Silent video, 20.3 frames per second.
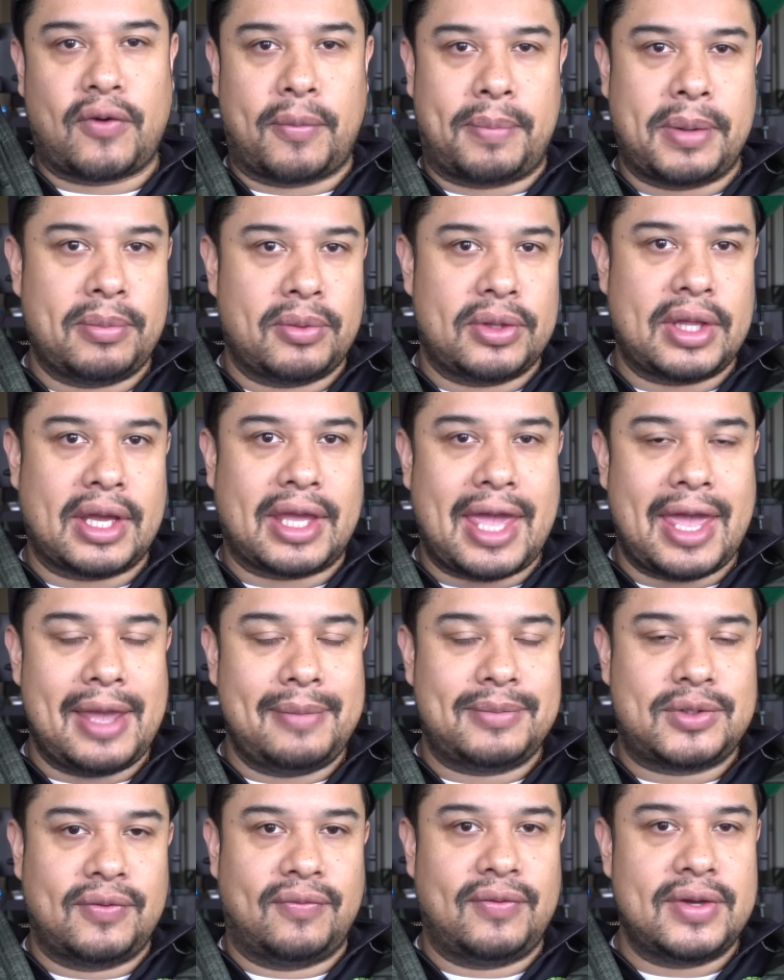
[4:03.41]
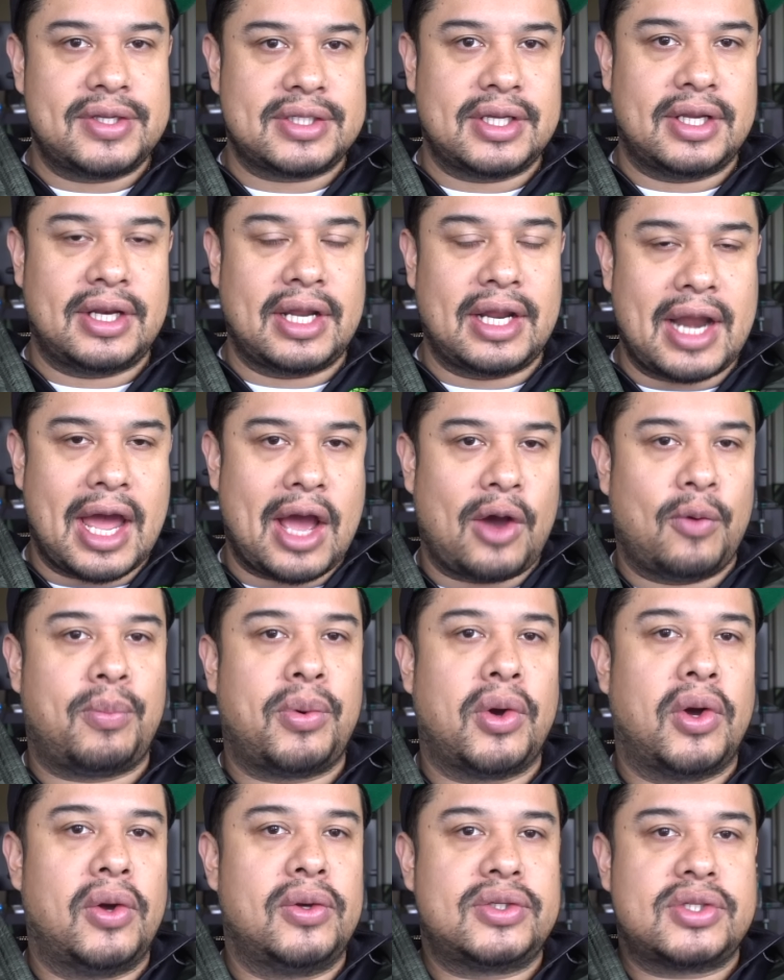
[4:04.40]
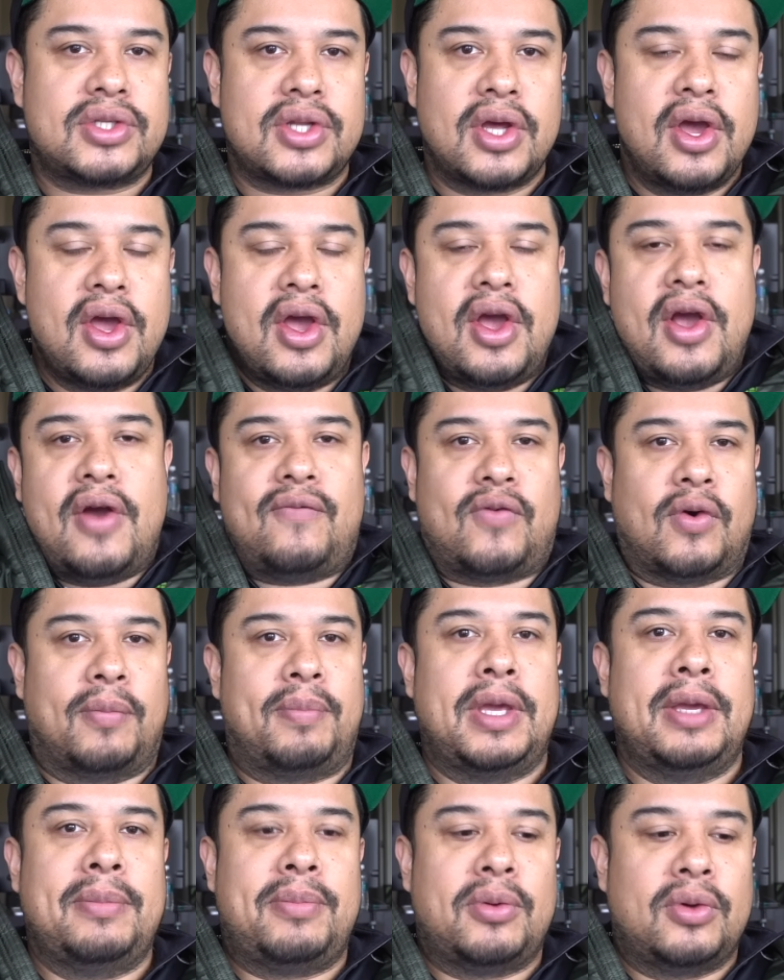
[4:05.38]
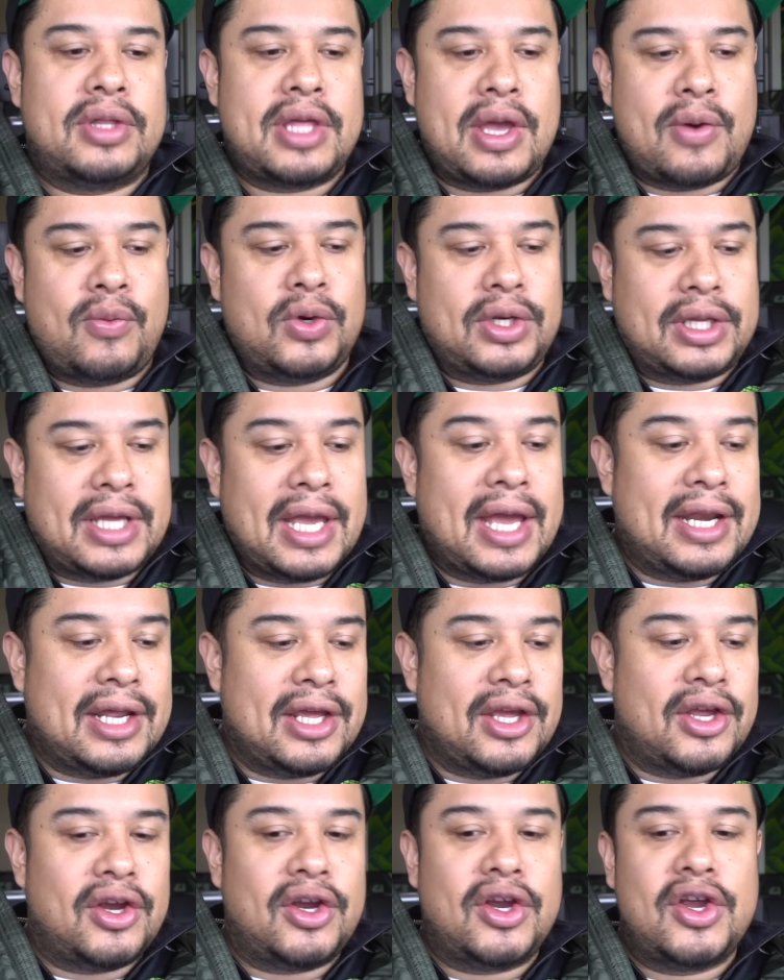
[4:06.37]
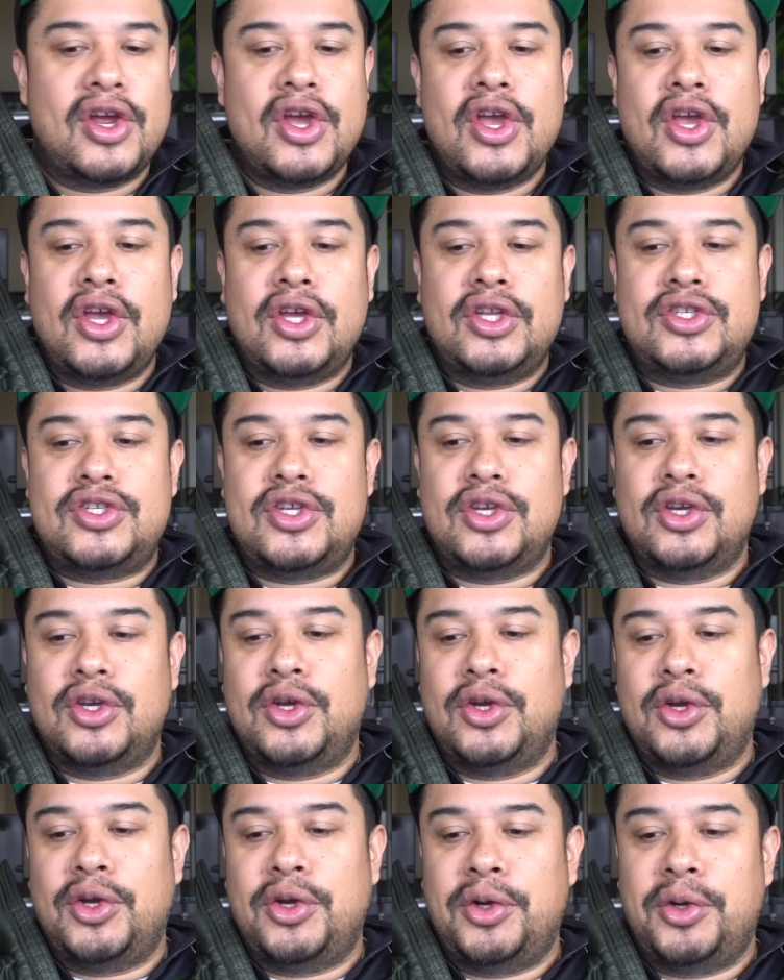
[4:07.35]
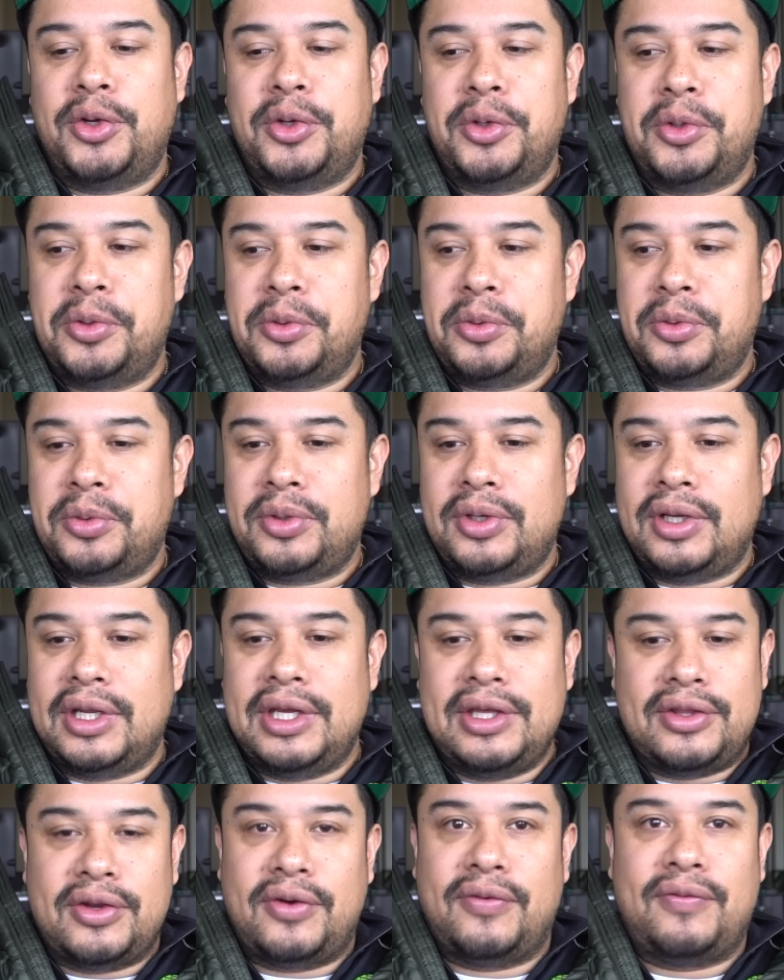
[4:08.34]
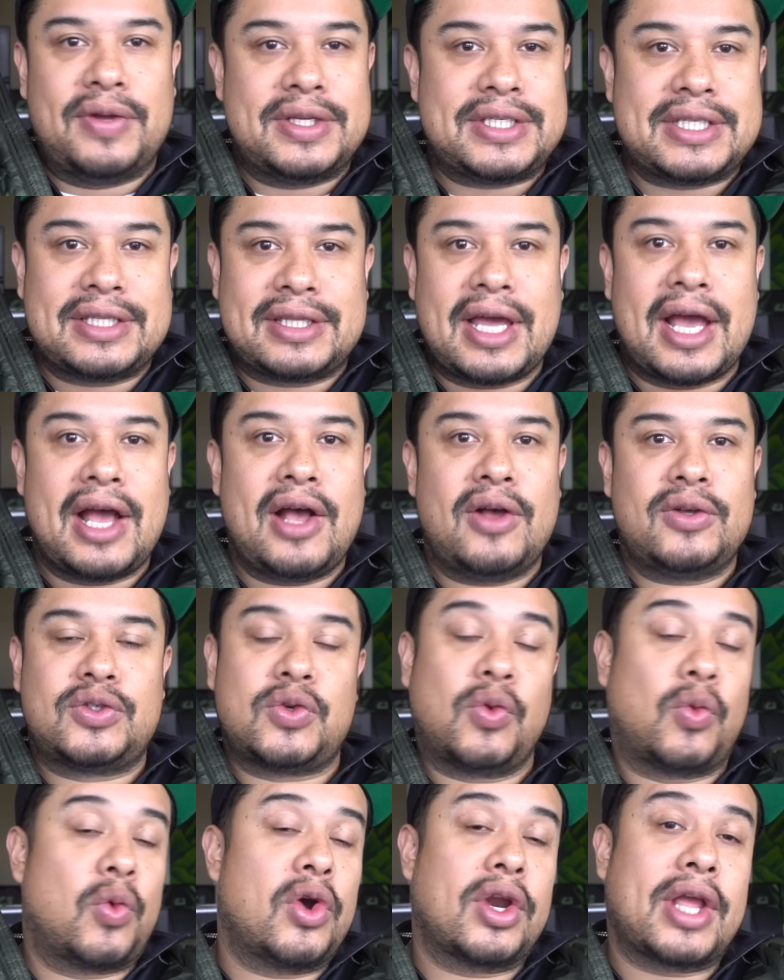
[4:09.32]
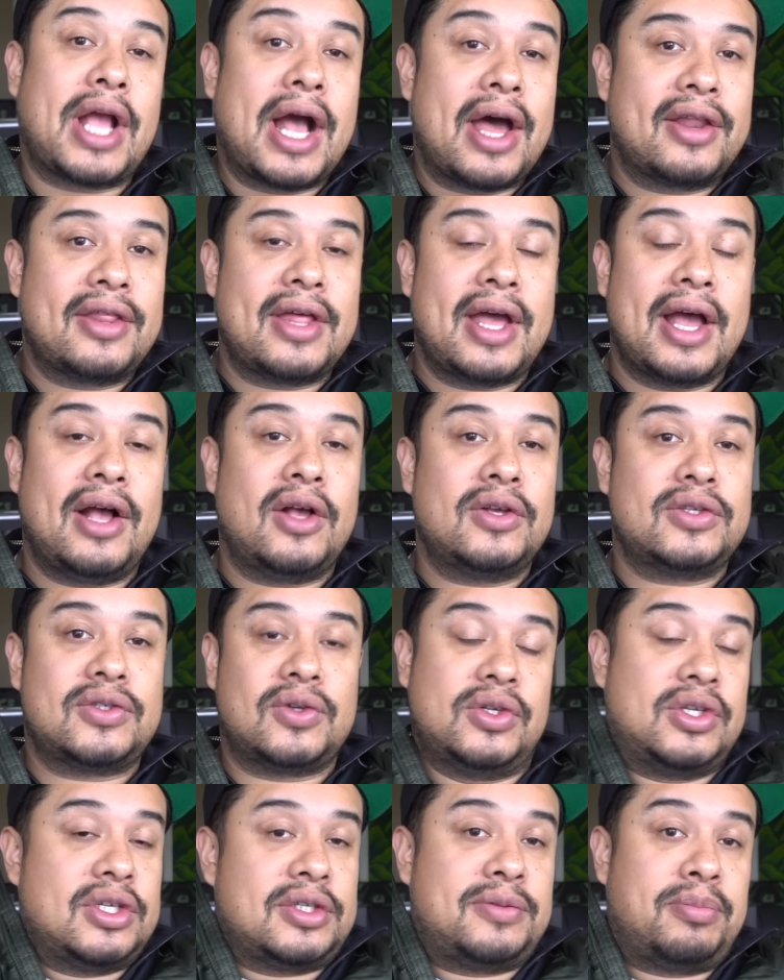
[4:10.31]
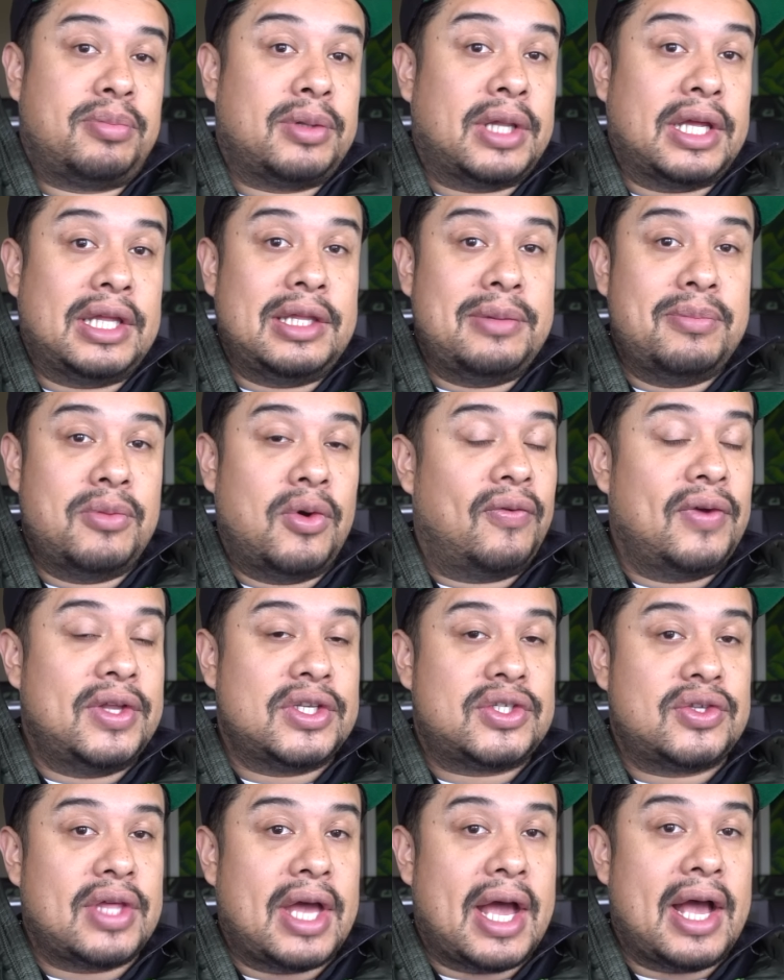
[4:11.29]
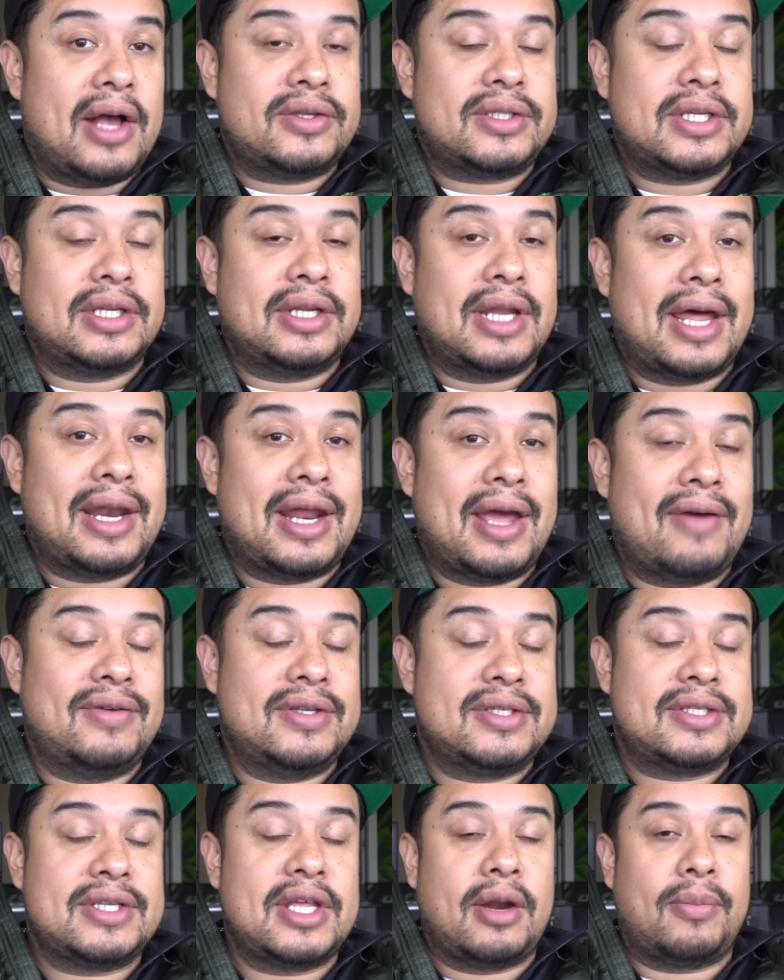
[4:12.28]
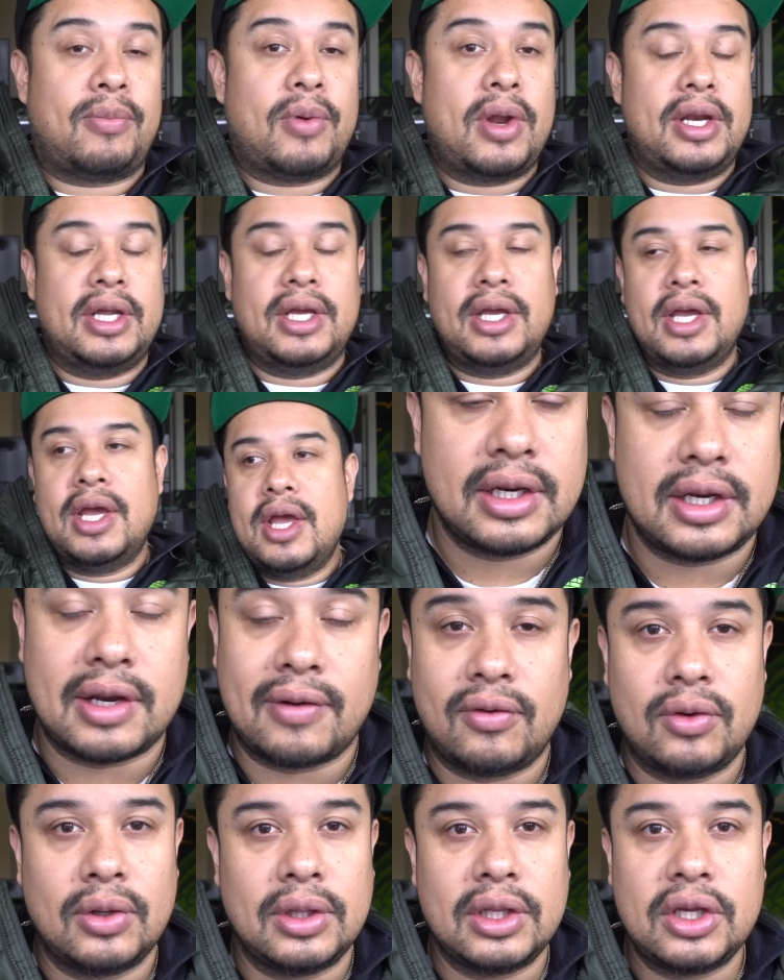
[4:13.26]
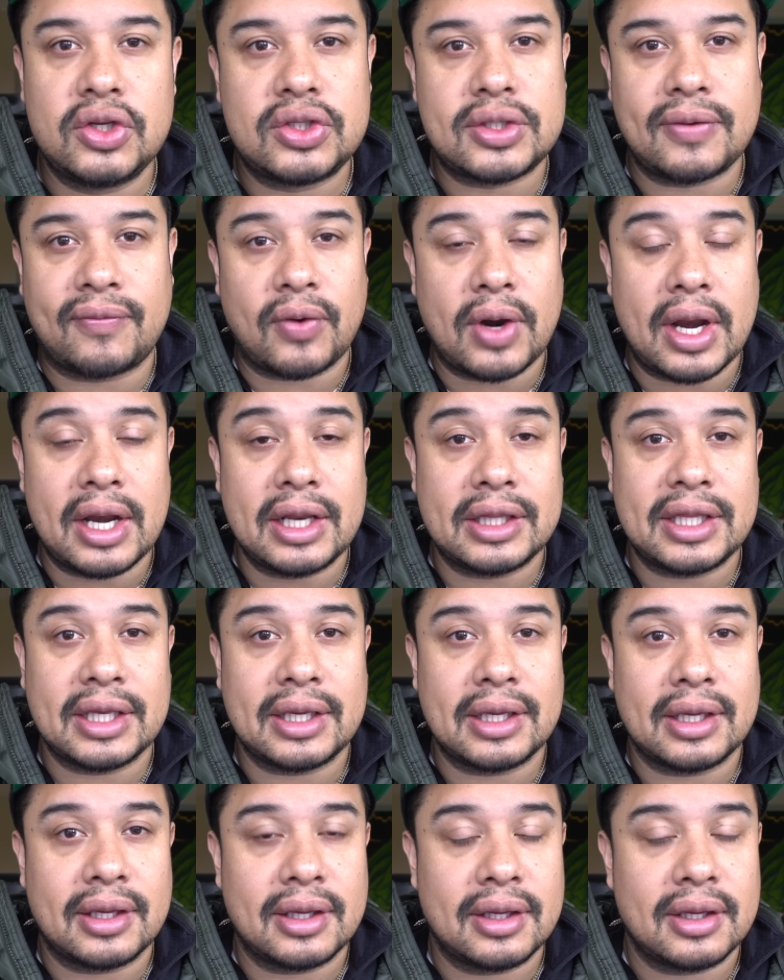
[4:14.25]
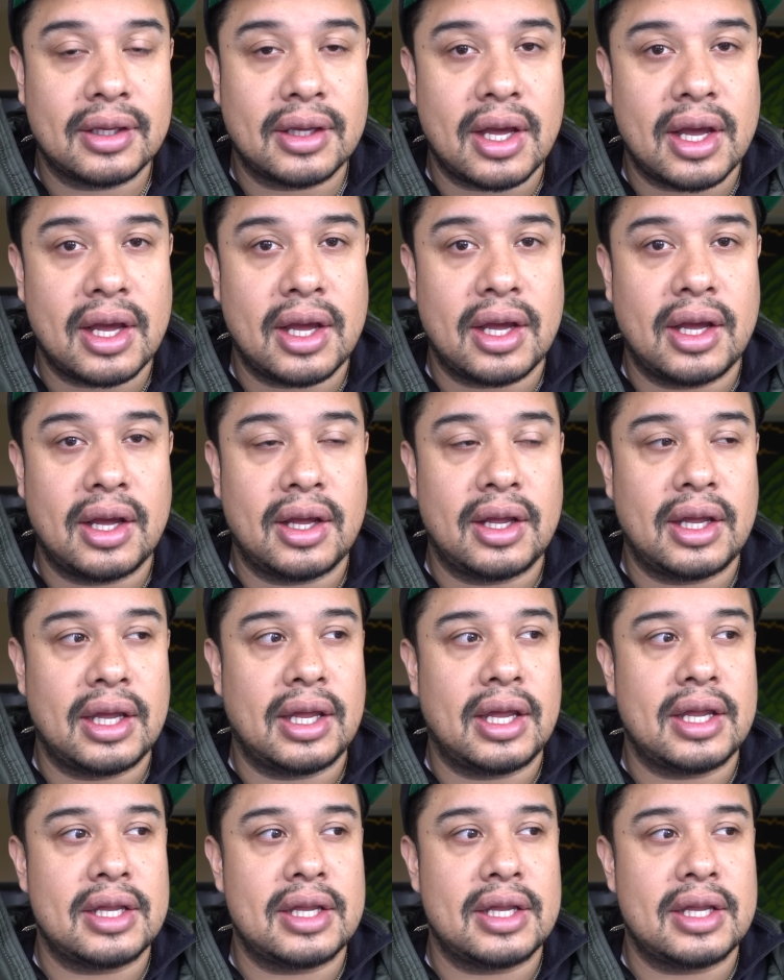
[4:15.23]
for people that came to visit, an outpost for people that would get here to either visit the house, work out of the house, or just plainly move into the house and not have it set up ready. Never really used it for anything uh,